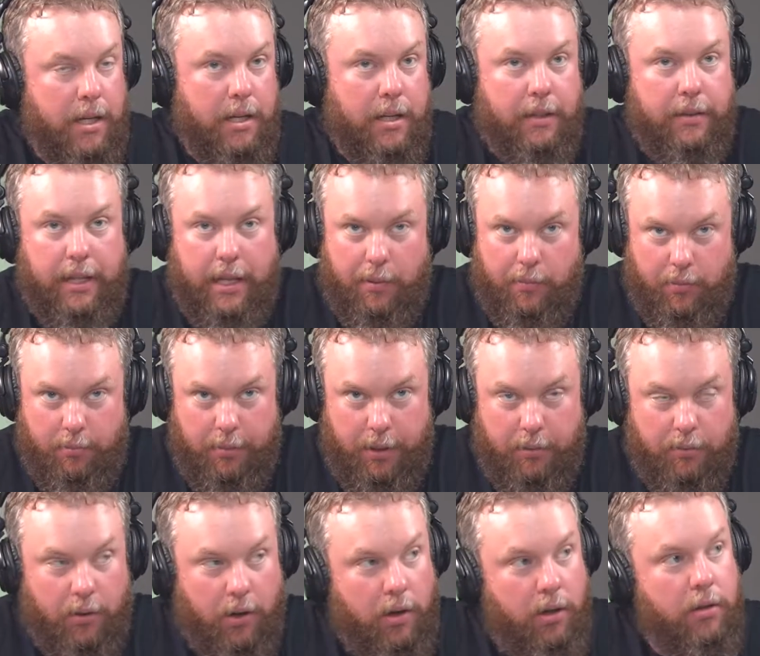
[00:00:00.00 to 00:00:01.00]
That would
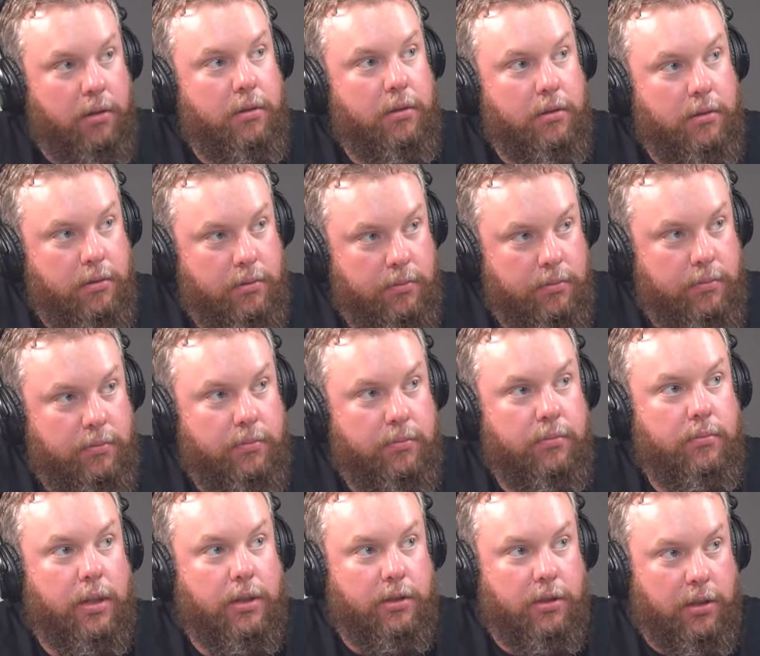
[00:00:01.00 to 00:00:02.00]
be wrong.
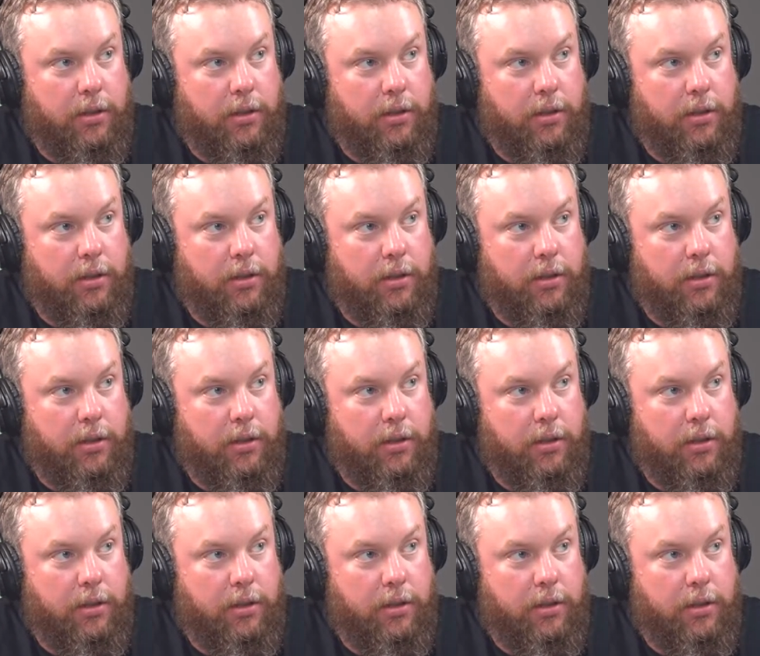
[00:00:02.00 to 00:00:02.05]
That's a